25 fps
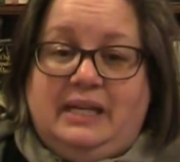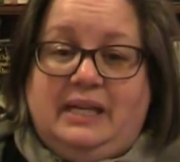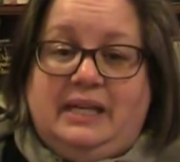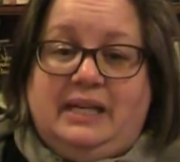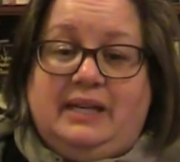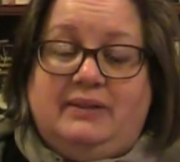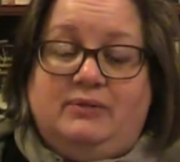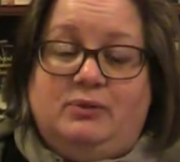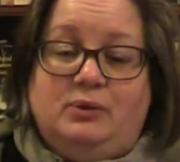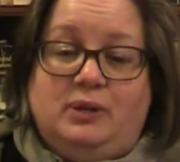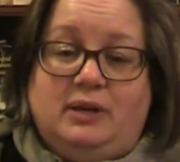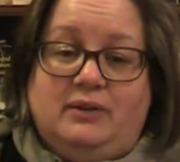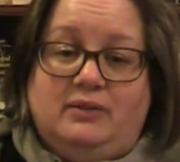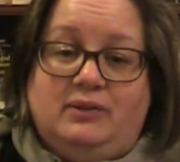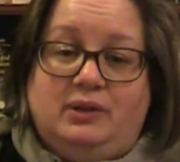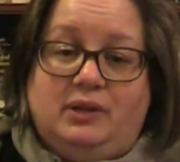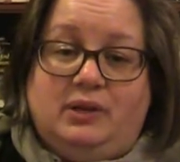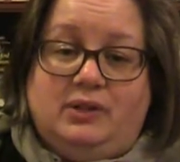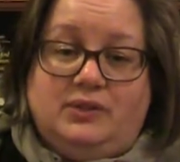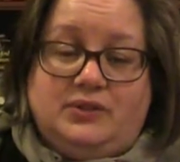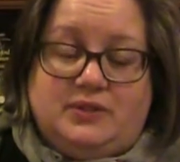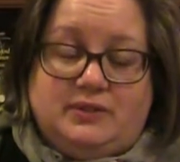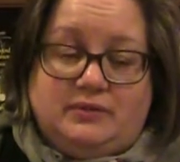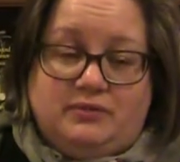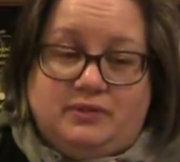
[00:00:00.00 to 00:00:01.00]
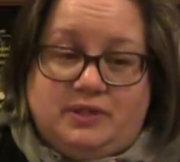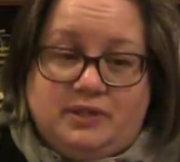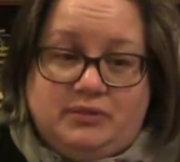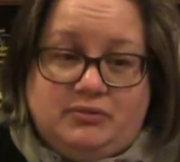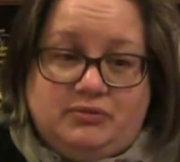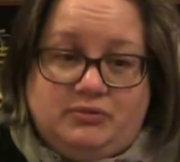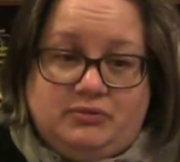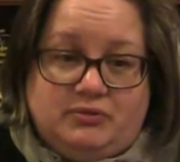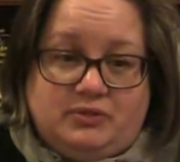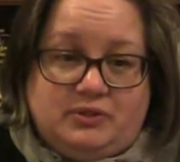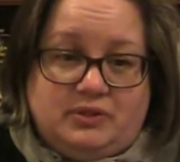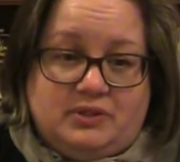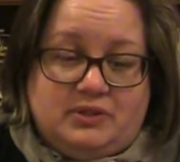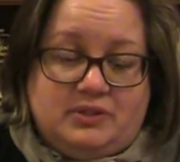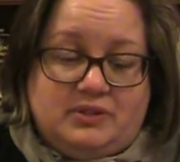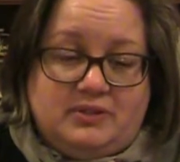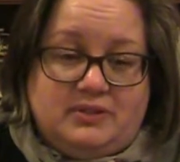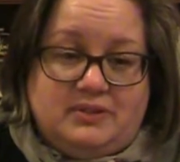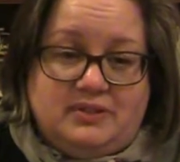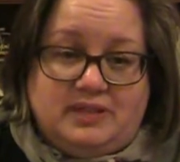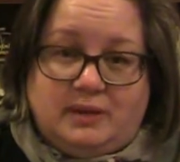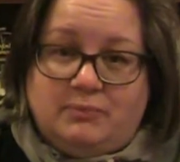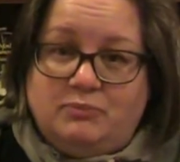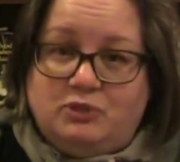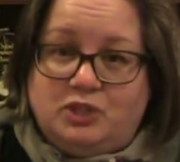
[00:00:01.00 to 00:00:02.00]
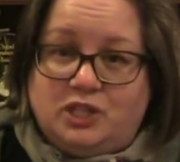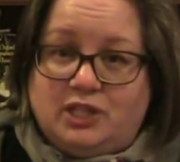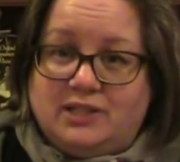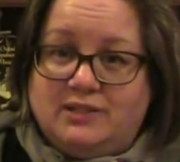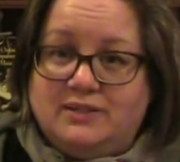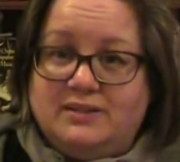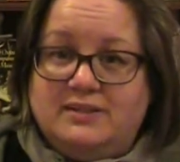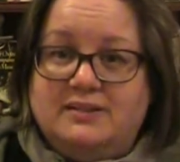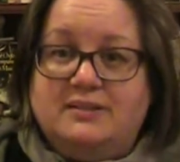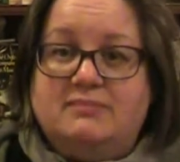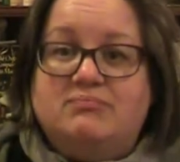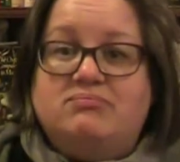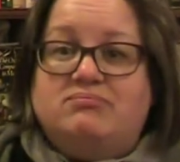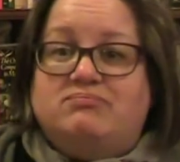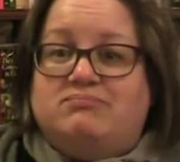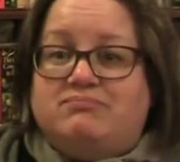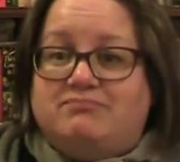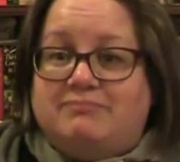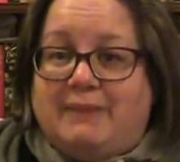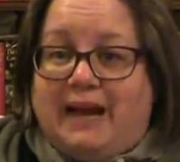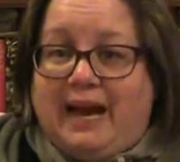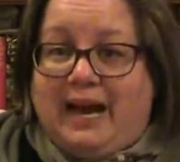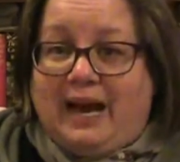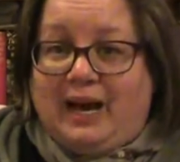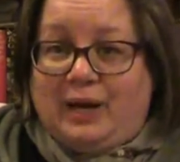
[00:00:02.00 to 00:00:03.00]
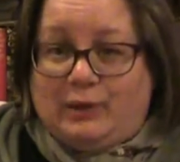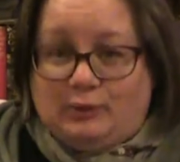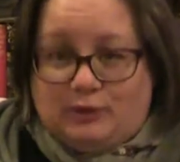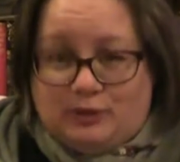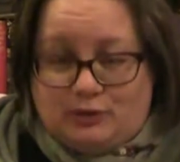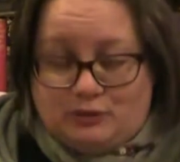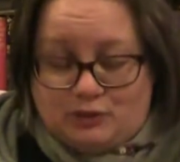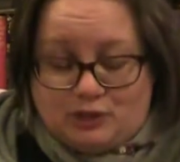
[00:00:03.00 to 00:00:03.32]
if you have lots of different subjects, how do you